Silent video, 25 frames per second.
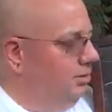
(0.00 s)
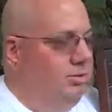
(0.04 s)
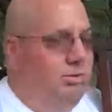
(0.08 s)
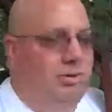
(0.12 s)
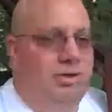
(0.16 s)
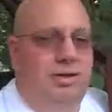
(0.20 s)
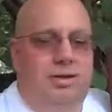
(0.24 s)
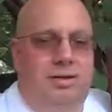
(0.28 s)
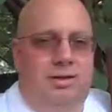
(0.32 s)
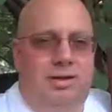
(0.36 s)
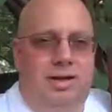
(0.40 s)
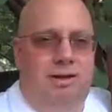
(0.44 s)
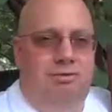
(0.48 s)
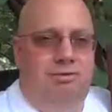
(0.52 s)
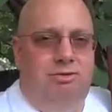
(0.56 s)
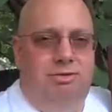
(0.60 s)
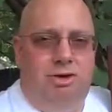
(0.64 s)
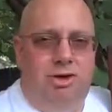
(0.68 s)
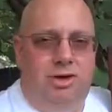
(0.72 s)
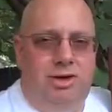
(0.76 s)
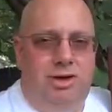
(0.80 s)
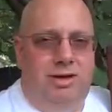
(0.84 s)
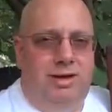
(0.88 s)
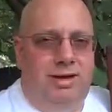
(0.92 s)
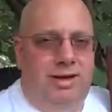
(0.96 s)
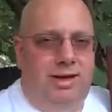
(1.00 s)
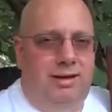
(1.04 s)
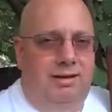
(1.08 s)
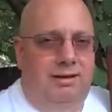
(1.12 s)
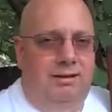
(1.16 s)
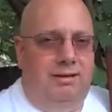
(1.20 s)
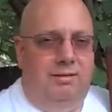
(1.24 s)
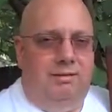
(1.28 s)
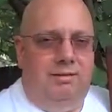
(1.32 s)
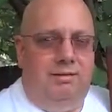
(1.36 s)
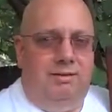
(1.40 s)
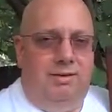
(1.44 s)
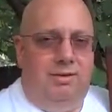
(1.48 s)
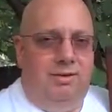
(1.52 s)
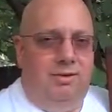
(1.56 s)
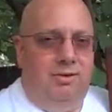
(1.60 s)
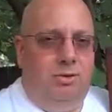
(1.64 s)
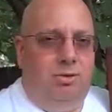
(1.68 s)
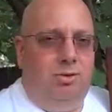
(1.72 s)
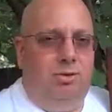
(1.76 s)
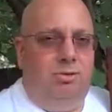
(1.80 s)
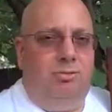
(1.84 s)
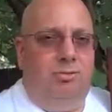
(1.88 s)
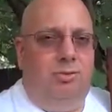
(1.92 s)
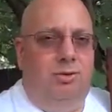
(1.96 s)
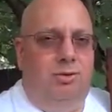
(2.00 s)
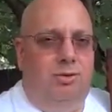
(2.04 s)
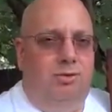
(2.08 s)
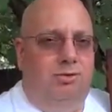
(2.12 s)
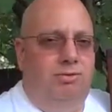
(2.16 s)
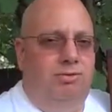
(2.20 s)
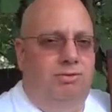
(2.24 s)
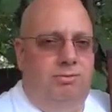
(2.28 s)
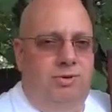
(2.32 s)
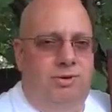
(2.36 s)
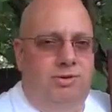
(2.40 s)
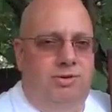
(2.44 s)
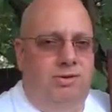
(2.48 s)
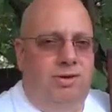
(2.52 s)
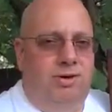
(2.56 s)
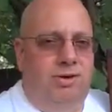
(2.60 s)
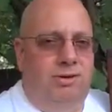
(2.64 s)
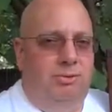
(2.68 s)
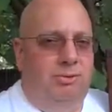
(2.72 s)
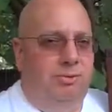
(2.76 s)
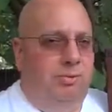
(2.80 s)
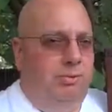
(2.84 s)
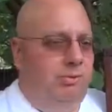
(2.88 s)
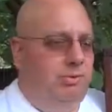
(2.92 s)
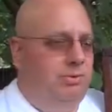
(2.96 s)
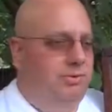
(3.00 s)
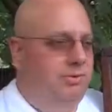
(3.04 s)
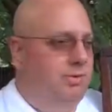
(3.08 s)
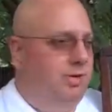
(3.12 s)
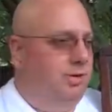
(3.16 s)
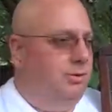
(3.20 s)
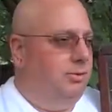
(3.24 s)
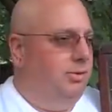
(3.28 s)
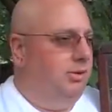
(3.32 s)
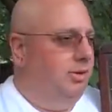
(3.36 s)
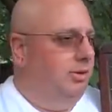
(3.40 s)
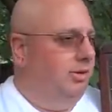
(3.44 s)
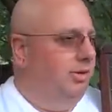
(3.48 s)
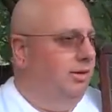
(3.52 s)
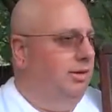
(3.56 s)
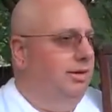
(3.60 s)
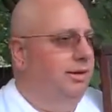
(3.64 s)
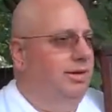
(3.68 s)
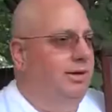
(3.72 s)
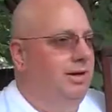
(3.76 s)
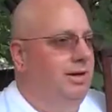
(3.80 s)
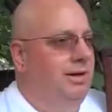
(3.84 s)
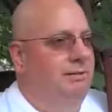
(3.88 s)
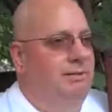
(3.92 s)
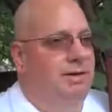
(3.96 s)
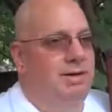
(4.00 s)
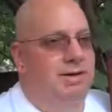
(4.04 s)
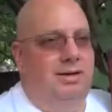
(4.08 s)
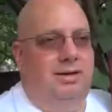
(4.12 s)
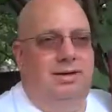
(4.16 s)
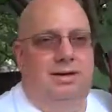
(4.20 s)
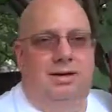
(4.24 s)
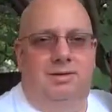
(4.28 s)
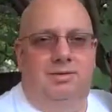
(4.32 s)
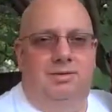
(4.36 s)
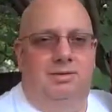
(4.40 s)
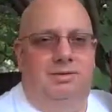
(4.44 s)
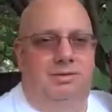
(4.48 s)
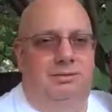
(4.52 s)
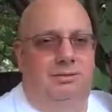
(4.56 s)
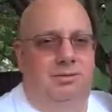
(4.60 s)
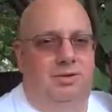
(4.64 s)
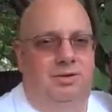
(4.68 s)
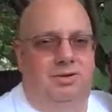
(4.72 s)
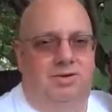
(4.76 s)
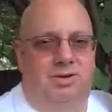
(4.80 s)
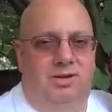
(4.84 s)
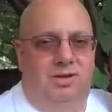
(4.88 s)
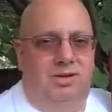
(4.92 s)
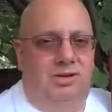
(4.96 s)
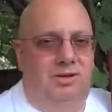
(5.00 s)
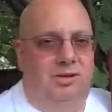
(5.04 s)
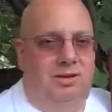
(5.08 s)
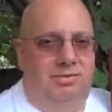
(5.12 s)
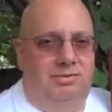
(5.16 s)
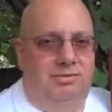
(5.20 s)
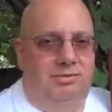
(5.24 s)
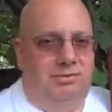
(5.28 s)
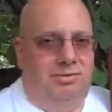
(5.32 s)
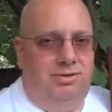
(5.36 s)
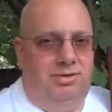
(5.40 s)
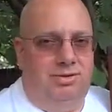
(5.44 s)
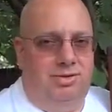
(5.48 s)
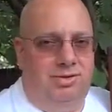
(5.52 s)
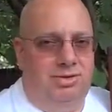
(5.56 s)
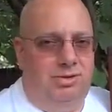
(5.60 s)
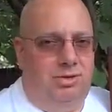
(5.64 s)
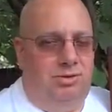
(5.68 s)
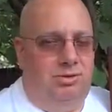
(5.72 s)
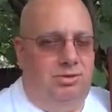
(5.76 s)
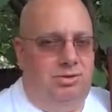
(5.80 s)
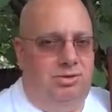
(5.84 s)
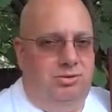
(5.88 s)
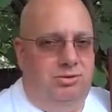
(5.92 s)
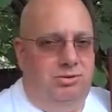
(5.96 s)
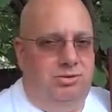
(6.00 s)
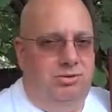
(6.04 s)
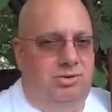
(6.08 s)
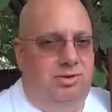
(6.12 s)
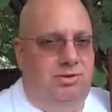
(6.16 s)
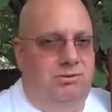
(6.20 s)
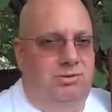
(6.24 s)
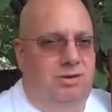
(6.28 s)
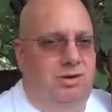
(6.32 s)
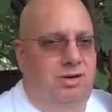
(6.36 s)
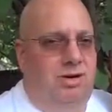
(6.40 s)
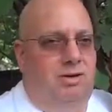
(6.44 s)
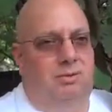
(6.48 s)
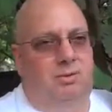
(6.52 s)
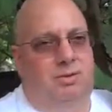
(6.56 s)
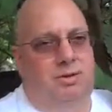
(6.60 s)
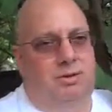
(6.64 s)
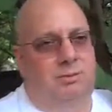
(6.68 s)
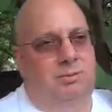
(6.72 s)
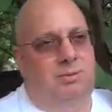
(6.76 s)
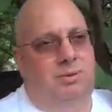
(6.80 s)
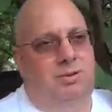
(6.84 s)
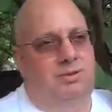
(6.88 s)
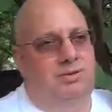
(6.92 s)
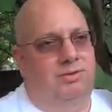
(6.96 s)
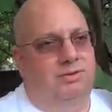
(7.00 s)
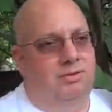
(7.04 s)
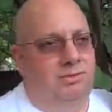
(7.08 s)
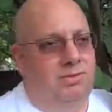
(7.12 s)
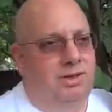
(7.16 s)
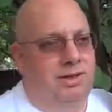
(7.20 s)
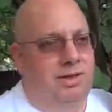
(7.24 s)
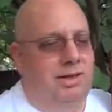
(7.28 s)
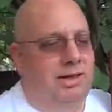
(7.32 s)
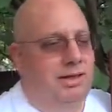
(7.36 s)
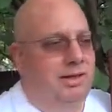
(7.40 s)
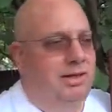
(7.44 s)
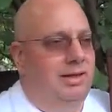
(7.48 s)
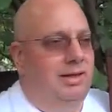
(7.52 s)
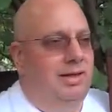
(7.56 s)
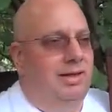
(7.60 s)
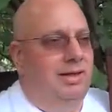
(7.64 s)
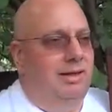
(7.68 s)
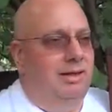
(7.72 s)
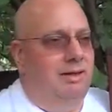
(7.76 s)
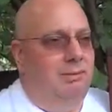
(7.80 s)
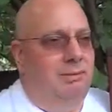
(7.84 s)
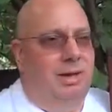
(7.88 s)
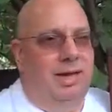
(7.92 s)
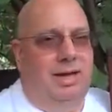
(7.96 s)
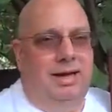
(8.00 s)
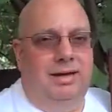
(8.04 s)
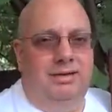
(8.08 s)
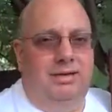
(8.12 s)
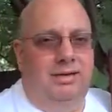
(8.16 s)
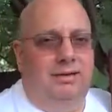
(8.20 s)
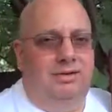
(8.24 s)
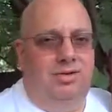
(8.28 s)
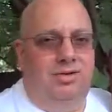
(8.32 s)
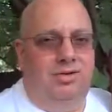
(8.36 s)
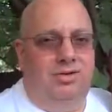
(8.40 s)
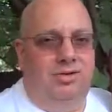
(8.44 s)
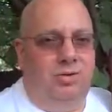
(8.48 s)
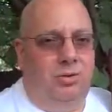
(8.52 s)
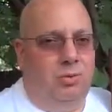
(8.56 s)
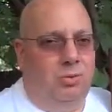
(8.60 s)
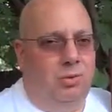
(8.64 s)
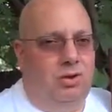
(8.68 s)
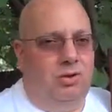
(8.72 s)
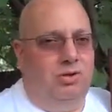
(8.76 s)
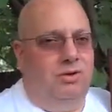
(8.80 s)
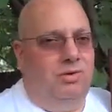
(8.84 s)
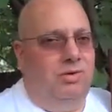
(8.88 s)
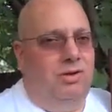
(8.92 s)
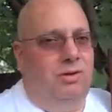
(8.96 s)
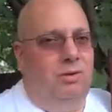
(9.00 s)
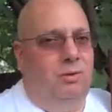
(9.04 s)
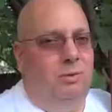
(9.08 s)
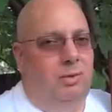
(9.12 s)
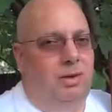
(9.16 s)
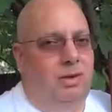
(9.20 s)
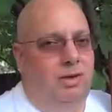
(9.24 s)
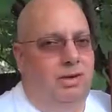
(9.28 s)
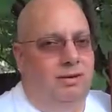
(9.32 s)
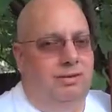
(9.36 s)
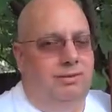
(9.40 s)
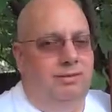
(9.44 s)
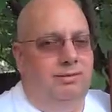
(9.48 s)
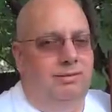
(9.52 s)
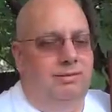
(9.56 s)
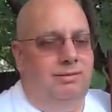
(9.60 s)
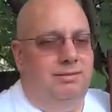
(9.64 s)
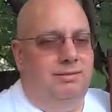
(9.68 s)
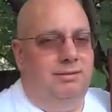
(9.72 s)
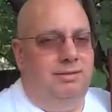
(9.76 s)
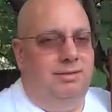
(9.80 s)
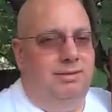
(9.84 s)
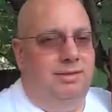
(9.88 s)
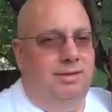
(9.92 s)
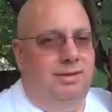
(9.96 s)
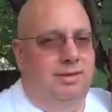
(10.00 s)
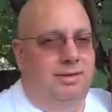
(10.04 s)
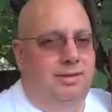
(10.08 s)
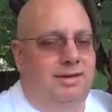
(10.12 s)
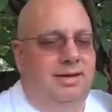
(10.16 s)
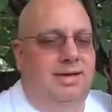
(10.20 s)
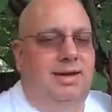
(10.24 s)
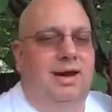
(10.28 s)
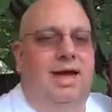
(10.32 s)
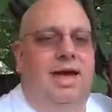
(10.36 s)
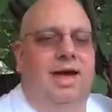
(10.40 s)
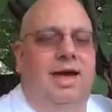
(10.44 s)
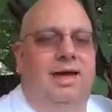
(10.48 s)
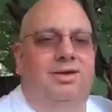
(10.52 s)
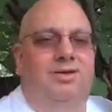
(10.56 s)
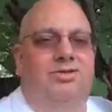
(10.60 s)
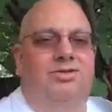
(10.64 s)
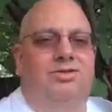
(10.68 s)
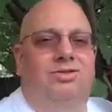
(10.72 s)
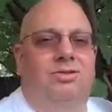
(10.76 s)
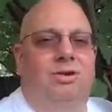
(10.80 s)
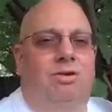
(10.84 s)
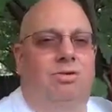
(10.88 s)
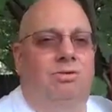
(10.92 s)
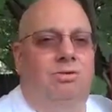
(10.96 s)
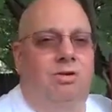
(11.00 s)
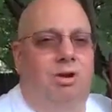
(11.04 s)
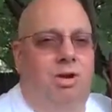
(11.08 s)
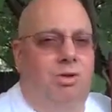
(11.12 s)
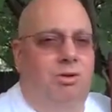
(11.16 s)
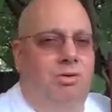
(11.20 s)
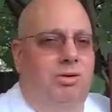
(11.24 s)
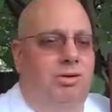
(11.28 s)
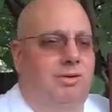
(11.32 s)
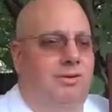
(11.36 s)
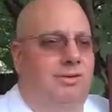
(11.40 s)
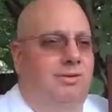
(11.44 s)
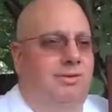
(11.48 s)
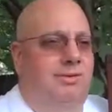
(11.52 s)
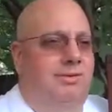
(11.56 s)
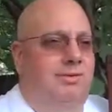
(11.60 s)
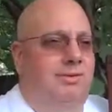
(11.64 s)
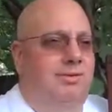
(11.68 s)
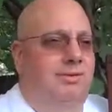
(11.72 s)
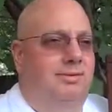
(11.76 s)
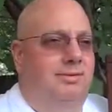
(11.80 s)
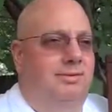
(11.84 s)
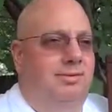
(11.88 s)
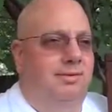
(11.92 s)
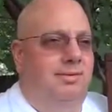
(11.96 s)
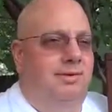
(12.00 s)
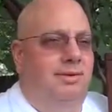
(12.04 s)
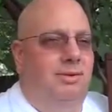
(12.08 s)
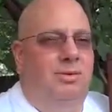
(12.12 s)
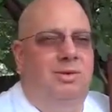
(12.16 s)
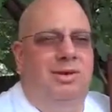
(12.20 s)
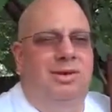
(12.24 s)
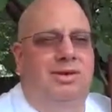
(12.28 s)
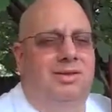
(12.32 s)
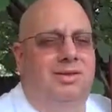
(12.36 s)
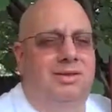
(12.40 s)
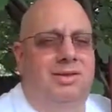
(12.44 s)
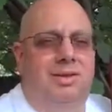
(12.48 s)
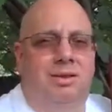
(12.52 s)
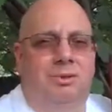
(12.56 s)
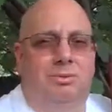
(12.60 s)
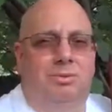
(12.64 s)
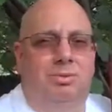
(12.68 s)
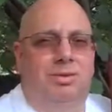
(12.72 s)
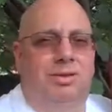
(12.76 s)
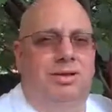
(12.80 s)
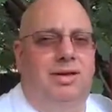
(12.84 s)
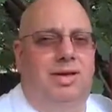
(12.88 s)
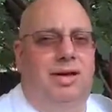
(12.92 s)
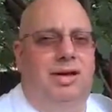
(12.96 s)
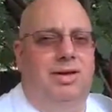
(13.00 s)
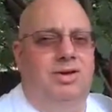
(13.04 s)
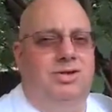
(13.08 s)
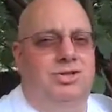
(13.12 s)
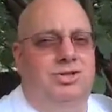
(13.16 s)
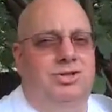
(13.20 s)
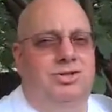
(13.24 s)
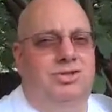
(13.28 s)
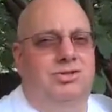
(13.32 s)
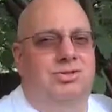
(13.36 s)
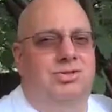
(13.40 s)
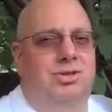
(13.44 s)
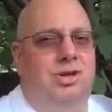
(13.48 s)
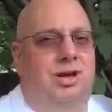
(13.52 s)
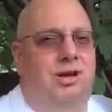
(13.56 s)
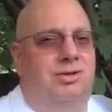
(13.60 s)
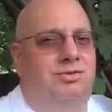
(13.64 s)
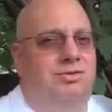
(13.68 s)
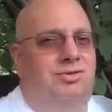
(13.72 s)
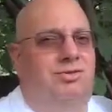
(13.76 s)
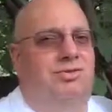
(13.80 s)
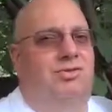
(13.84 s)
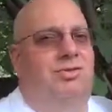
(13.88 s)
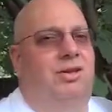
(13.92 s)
You can never cut out a north pole from a south pole. It's like, well, I'm going to cut someone's head off of their shoulder, so I've cut one piece from another. A magnet doesn't work that way. It has no locus. What are the implications of